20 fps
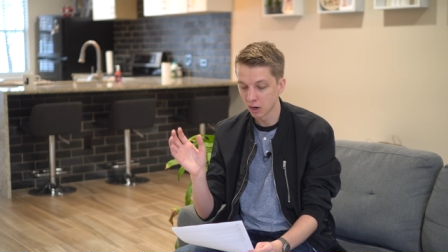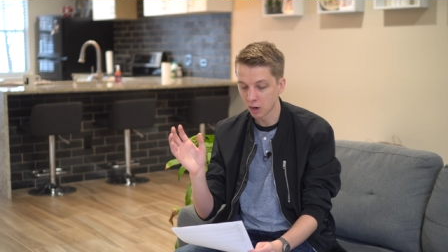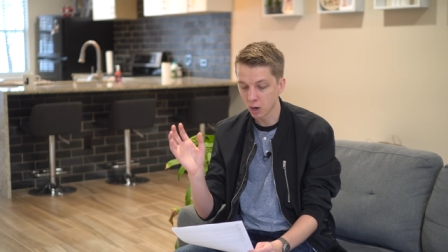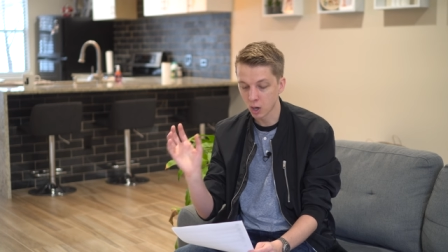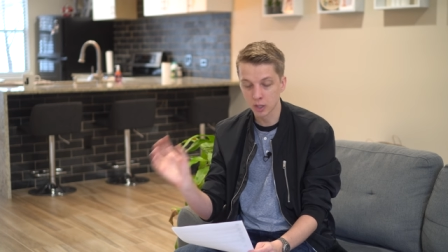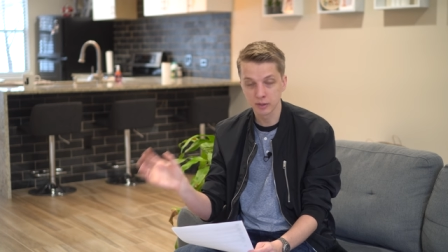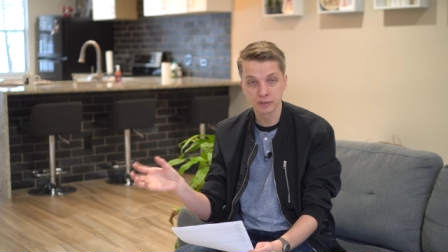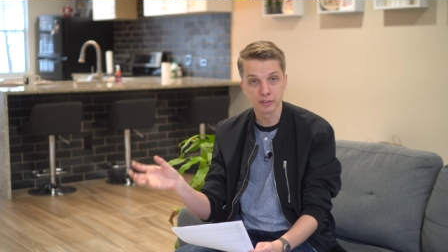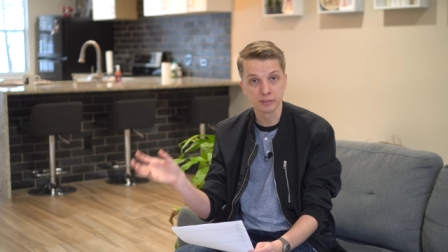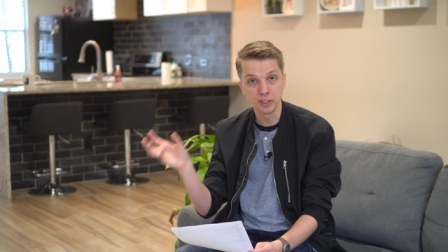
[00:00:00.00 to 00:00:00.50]

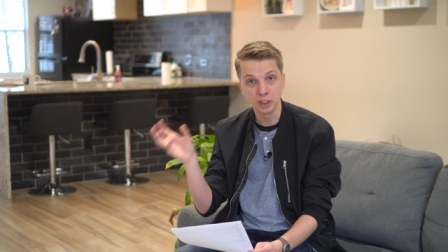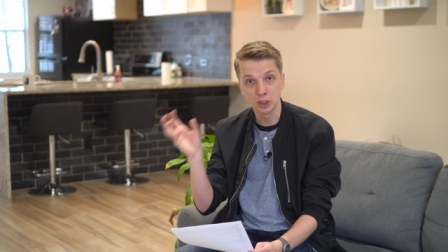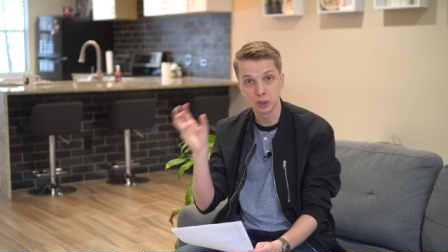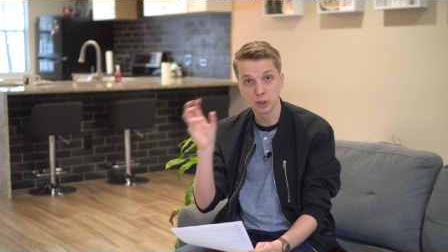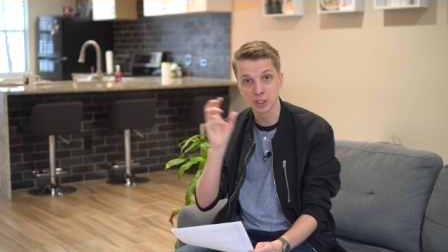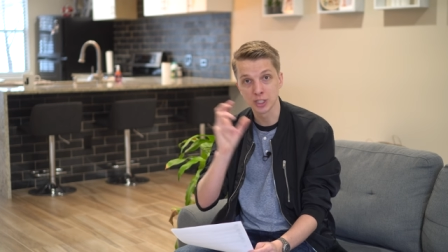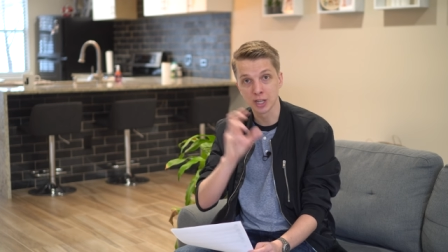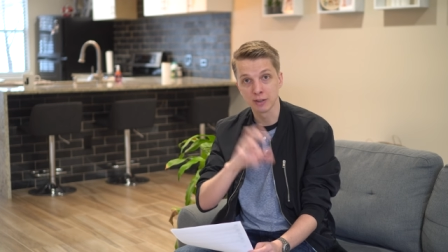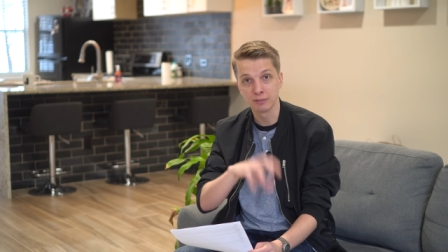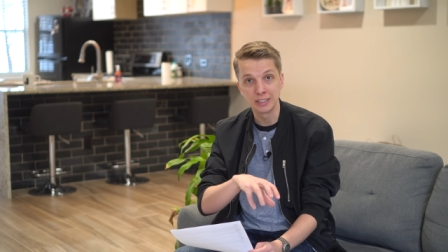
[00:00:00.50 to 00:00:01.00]
all the
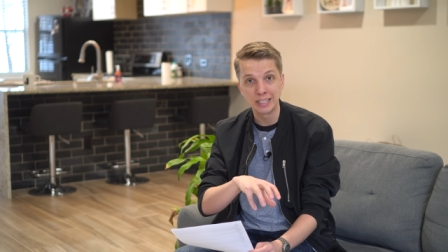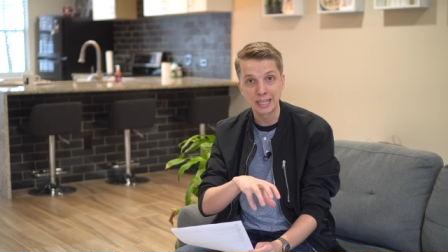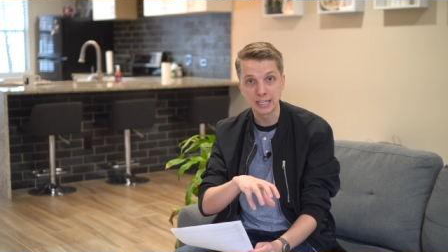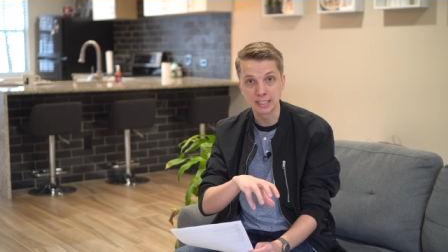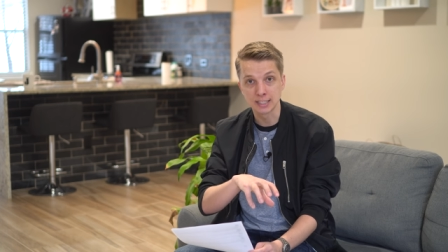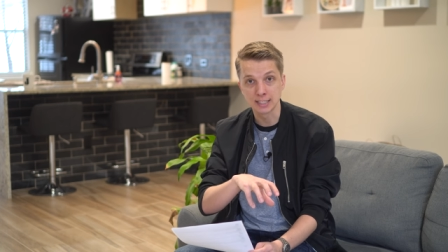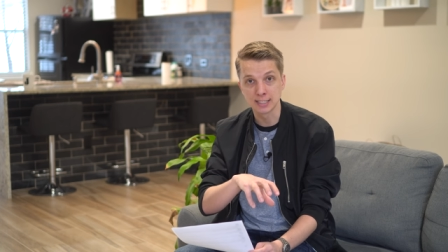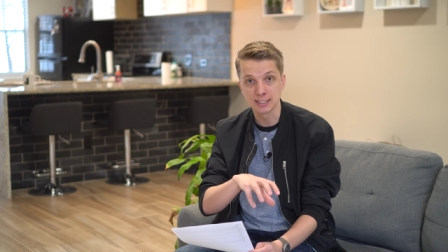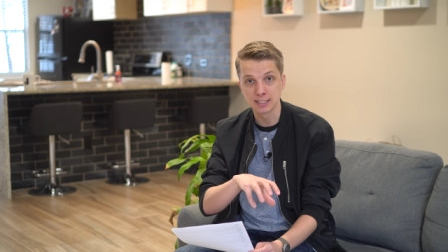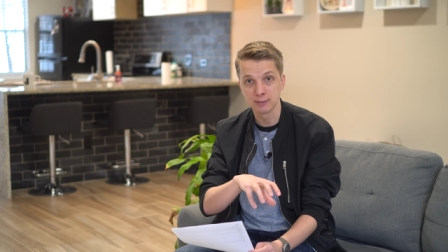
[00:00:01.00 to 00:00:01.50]
features of the
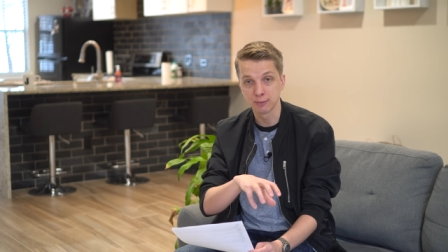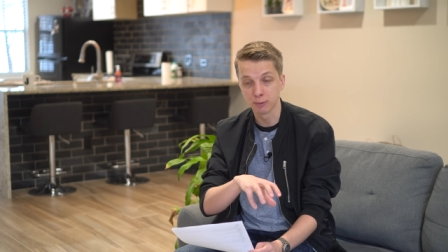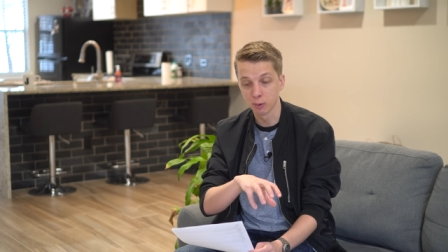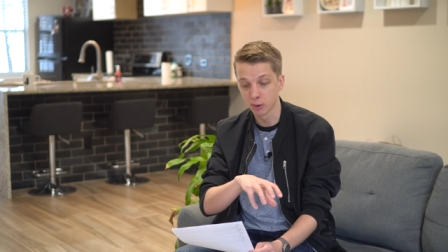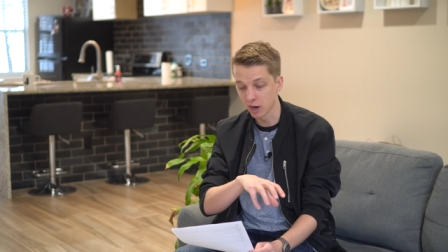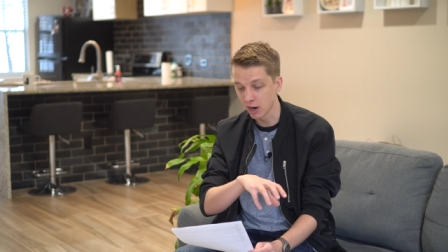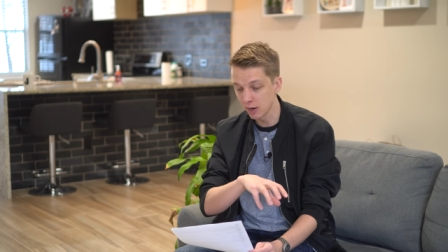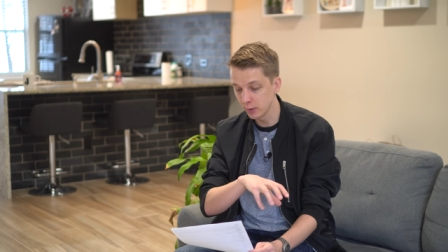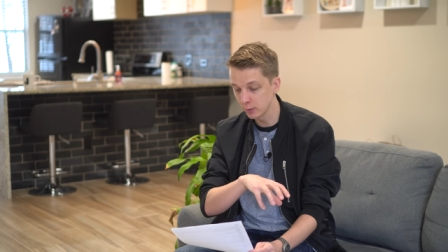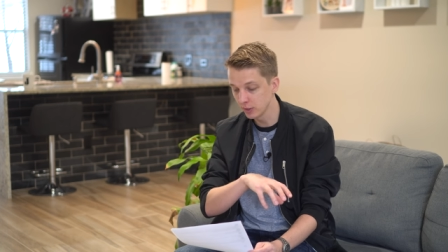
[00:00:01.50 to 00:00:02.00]

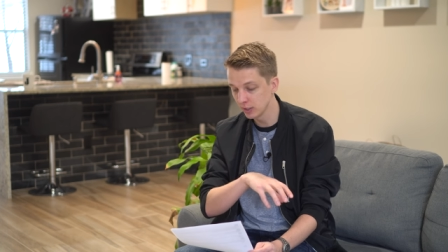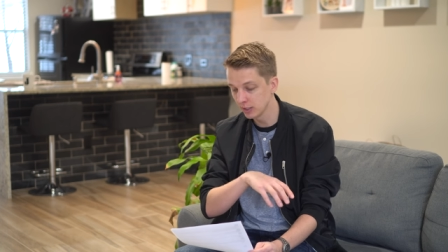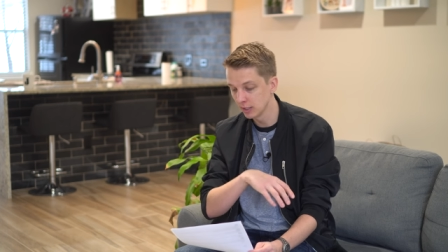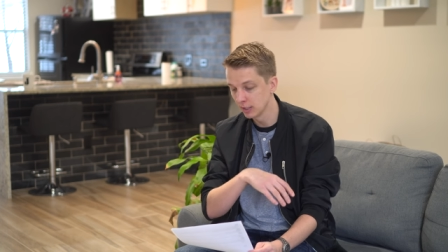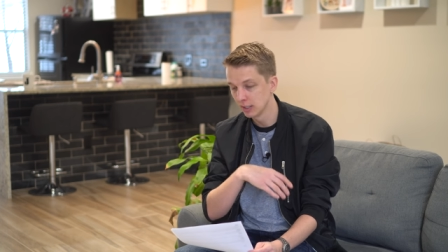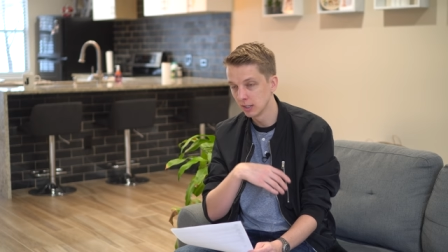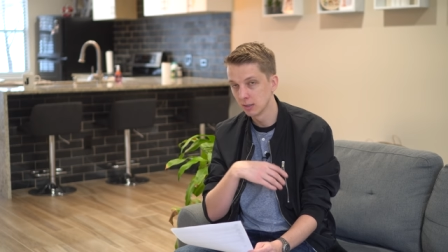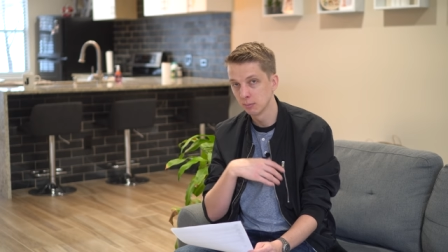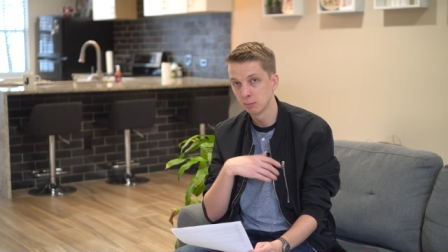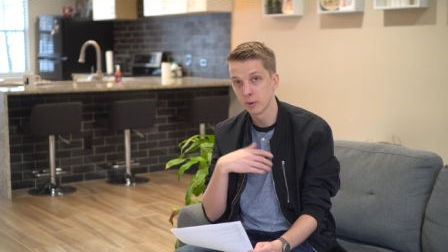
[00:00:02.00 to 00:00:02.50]
A6400,
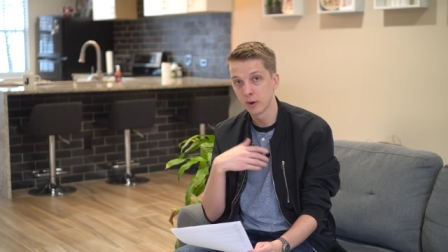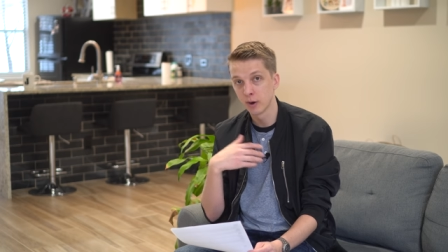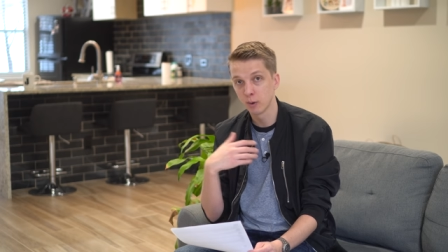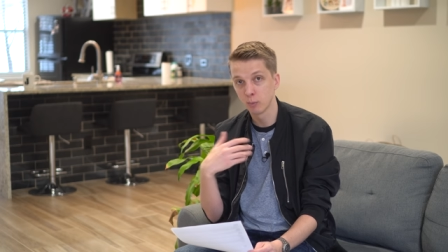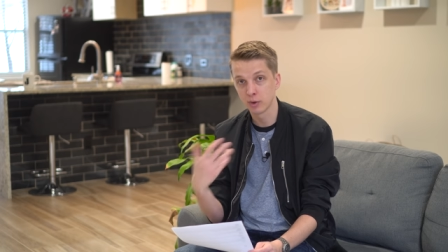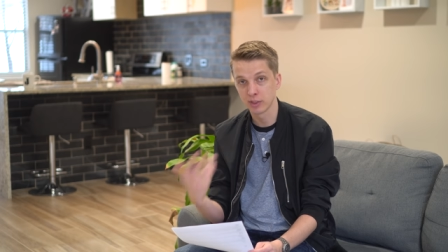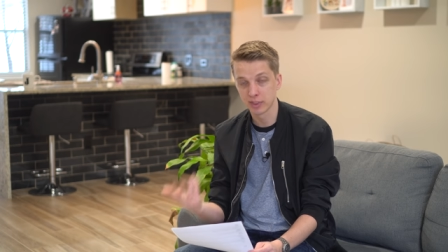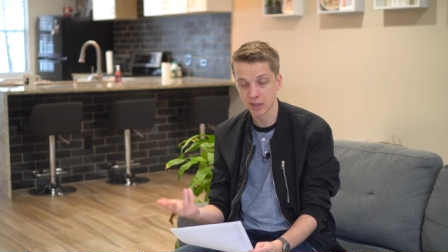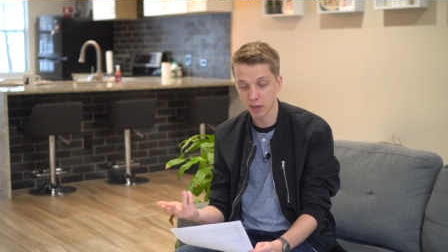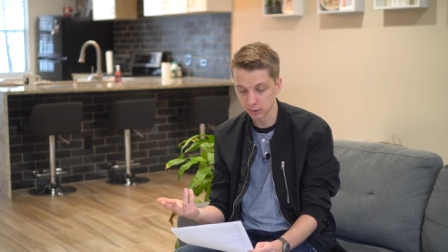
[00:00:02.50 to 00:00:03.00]

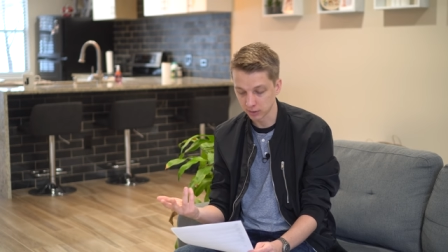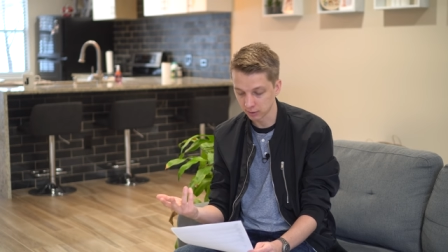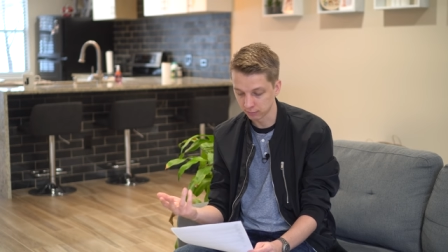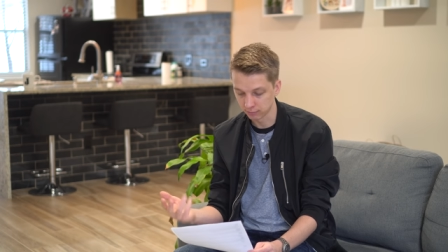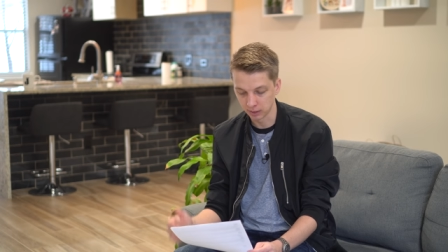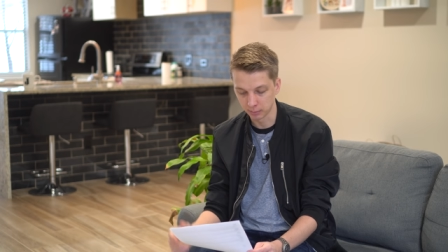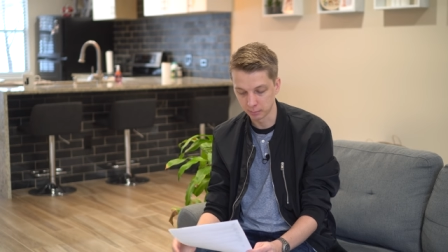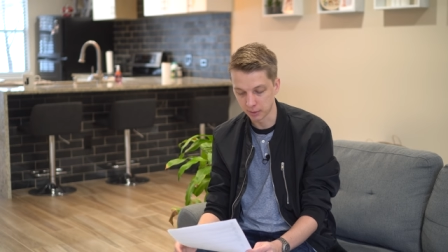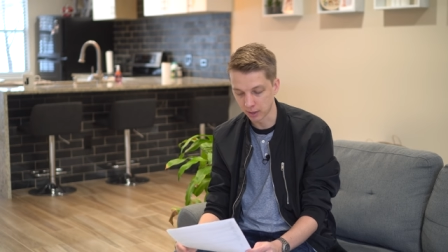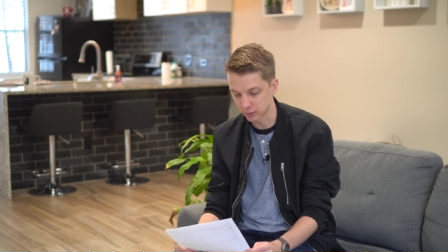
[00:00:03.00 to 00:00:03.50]
but without the
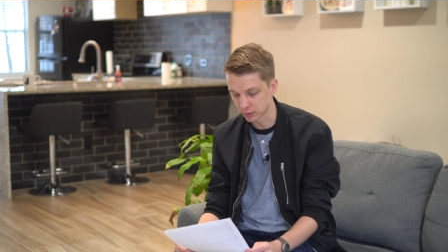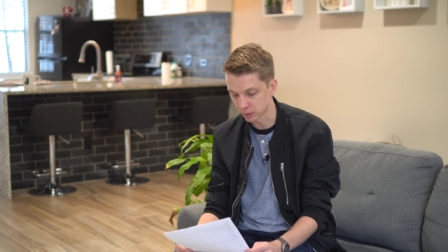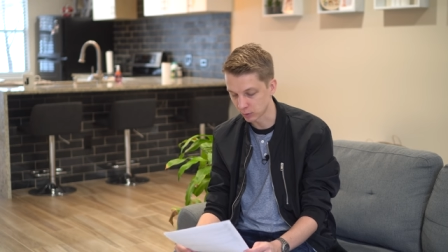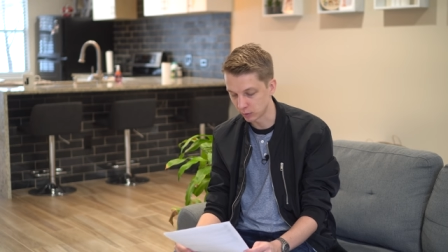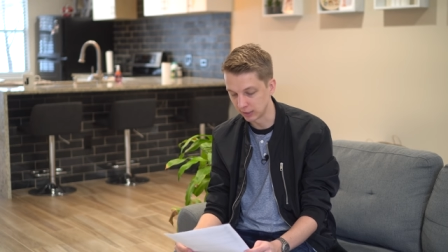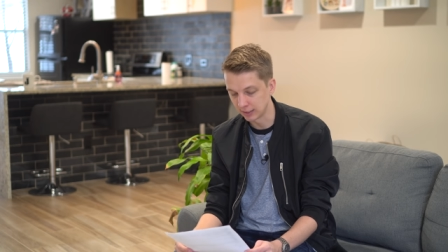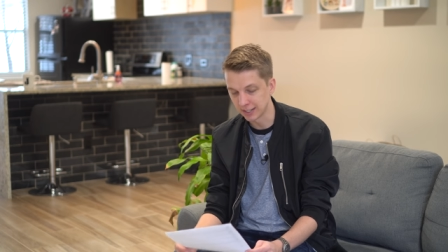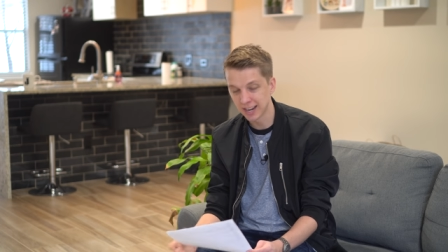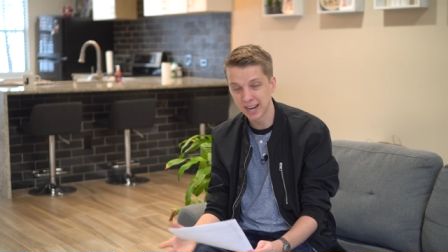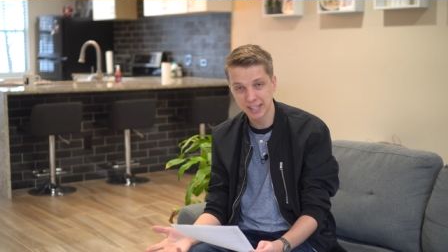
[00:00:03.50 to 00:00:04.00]
flip out screen.